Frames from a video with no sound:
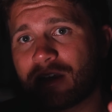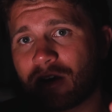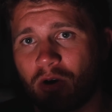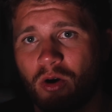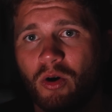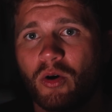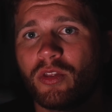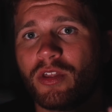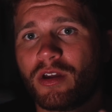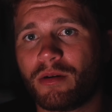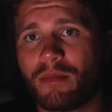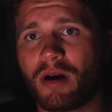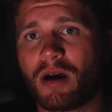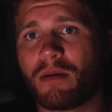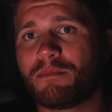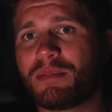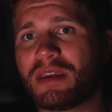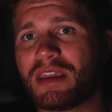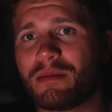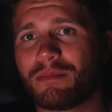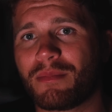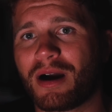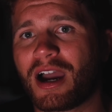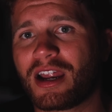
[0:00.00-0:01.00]
call them a
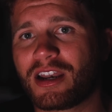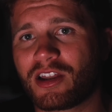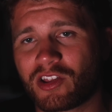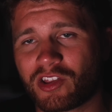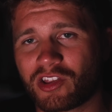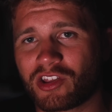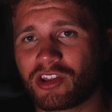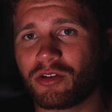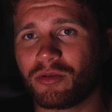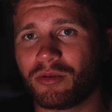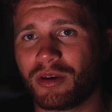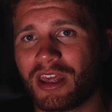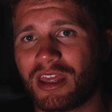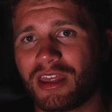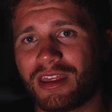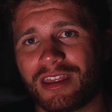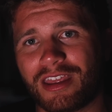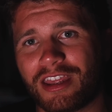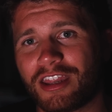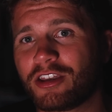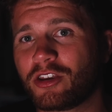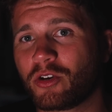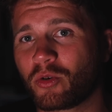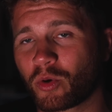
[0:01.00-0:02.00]
B- unit
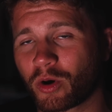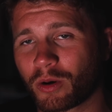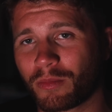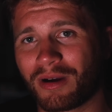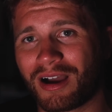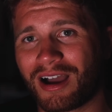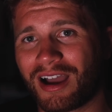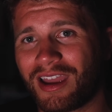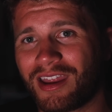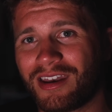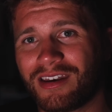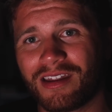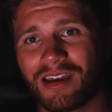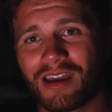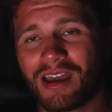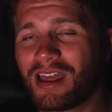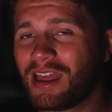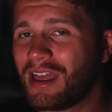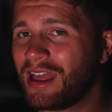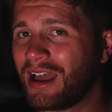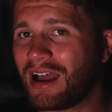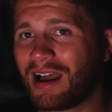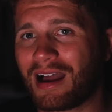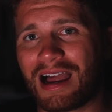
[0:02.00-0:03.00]
in your mind.
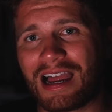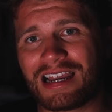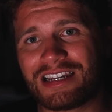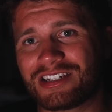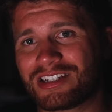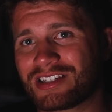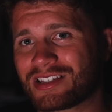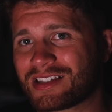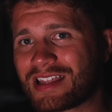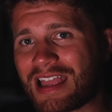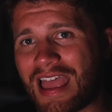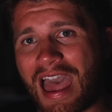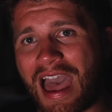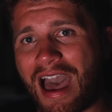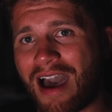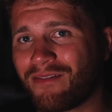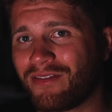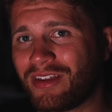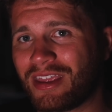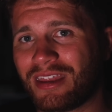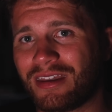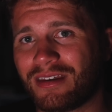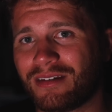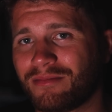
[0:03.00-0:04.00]
I just
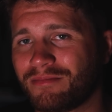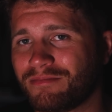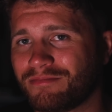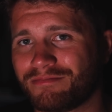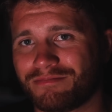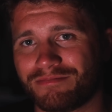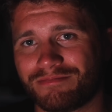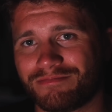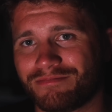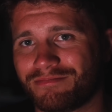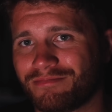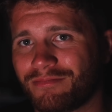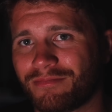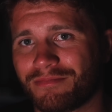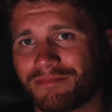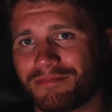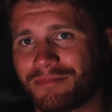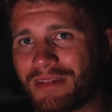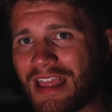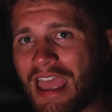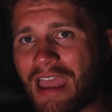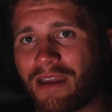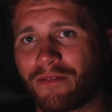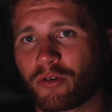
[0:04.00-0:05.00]
haven't
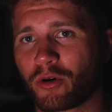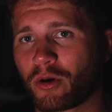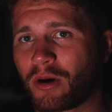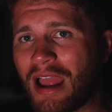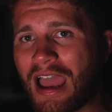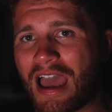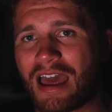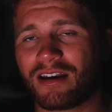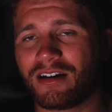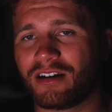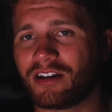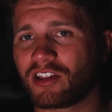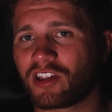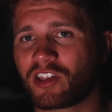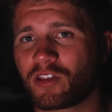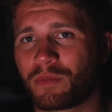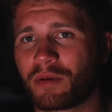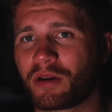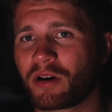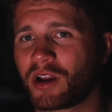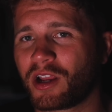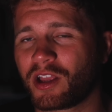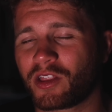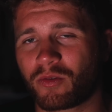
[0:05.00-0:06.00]
ever had an
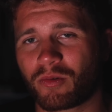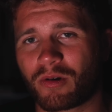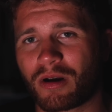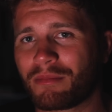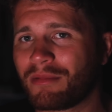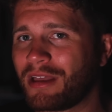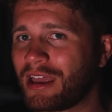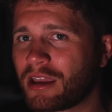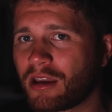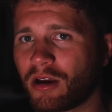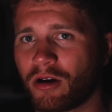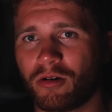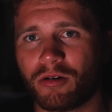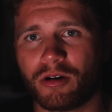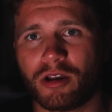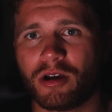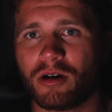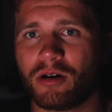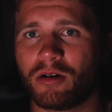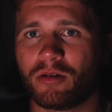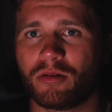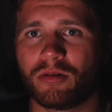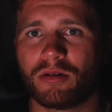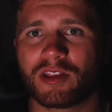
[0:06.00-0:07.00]
experience where I'm like, oh
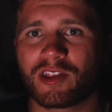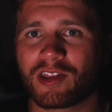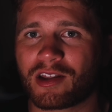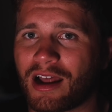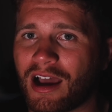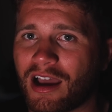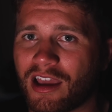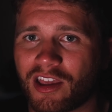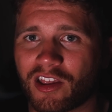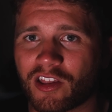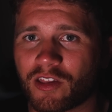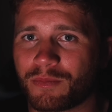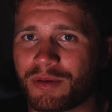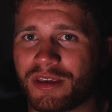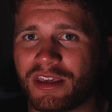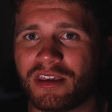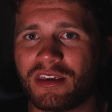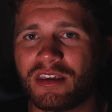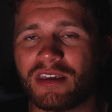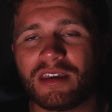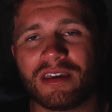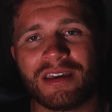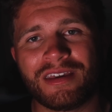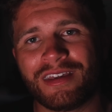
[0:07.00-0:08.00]
no, it's an
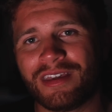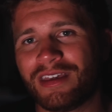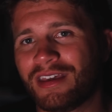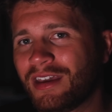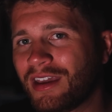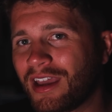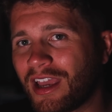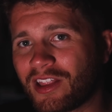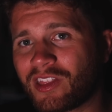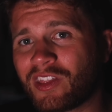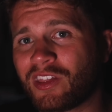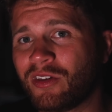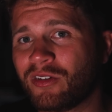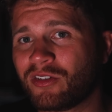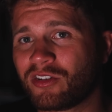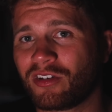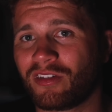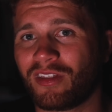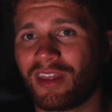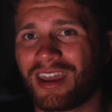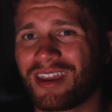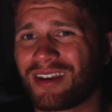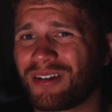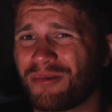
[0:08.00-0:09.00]
ISP. It's
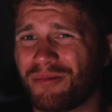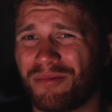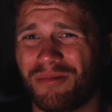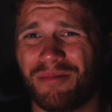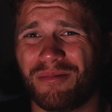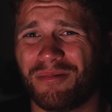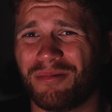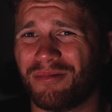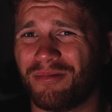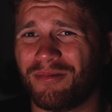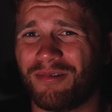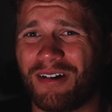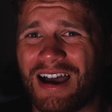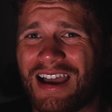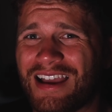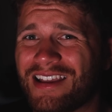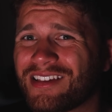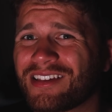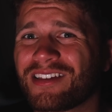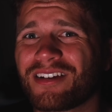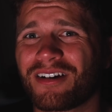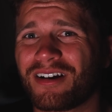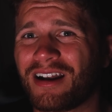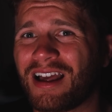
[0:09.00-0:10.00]
usually like, why
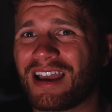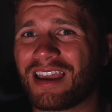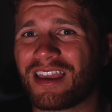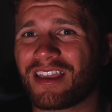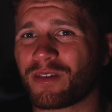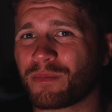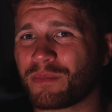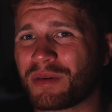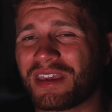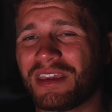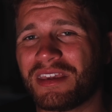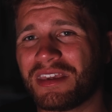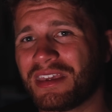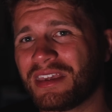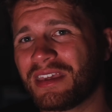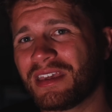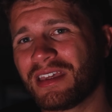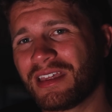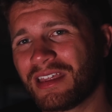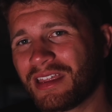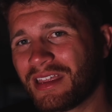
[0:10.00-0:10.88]
is there an ISP?